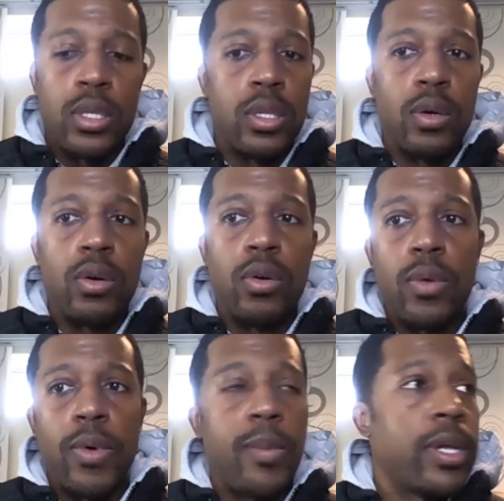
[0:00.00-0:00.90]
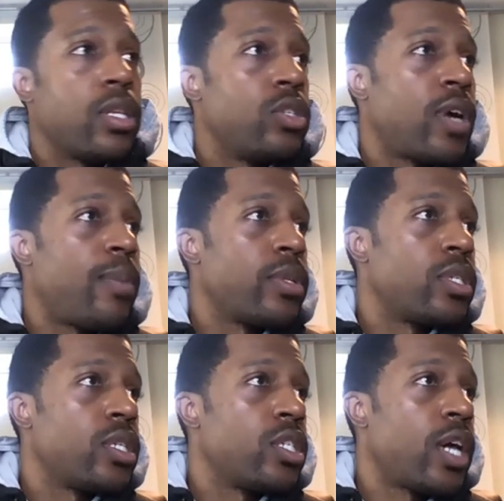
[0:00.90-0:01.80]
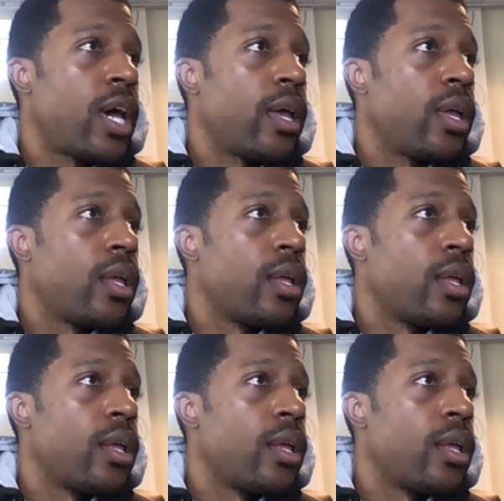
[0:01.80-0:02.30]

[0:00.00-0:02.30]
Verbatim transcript: Don't go anywhere. I'm about to drop it into the chat.